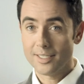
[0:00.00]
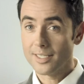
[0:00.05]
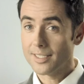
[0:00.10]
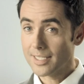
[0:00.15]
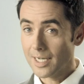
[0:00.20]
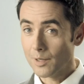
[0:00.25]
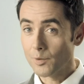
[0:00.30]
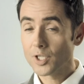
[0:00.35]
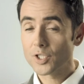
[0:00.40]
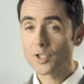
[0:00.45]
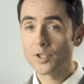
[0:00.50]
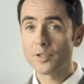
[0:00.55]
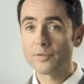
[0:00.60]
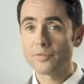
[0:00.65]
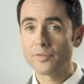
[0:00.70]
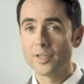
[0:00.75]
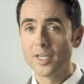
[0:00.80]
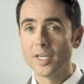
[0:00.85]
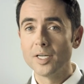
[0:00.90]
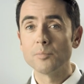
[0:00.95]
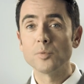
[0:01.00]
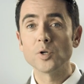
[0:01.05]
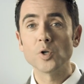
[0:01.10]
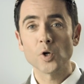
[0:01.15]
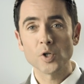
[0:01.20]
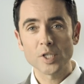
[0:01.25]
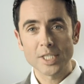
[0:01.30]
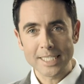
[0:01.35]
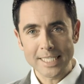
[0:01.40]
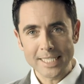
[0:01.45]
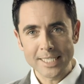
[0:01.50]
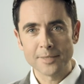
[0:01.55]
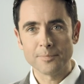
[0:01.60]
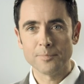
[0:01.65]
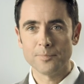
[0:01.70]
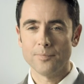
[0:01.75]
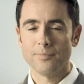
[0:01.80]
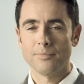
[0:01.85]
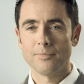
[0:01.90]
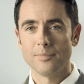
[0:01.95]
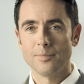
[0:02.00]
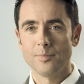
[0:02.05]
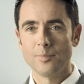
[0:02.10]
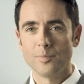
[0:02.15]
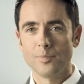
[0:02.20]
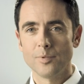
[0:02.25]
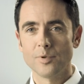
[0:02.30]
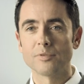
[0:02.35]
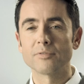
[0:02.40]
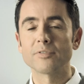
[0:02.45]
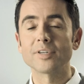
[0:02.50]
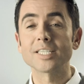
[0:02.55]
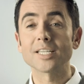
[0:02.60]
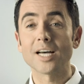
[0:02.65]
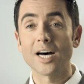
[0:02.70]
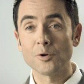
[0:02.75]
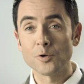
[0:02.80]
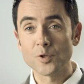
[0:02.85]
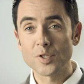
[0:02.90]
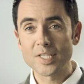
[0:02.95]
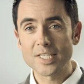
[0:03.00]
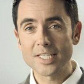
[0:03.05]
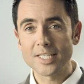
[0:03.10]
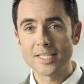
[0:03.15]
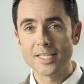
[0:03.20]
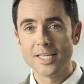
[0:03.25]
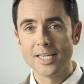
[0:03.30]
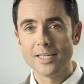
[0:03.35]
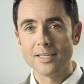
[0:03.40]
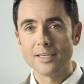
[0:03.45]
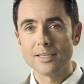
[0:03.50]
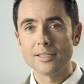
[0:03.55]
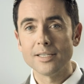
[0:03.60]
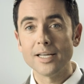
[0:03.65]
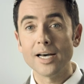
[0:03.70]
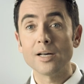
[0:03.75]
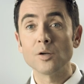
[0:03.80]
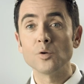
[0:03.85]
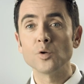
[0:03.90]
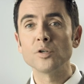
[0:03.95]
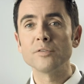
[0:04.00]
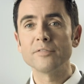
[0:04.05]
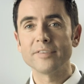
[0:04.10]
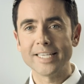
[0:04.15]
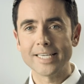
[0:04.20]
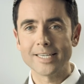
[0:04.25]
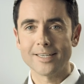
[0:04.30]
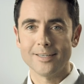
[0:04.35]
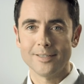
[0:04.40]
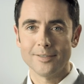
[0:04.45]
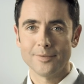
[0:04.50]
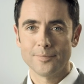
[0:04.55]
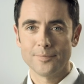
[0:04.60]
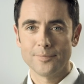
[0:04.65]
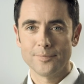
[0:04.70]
Because oxygen means life. Place your trust in Aloe vera.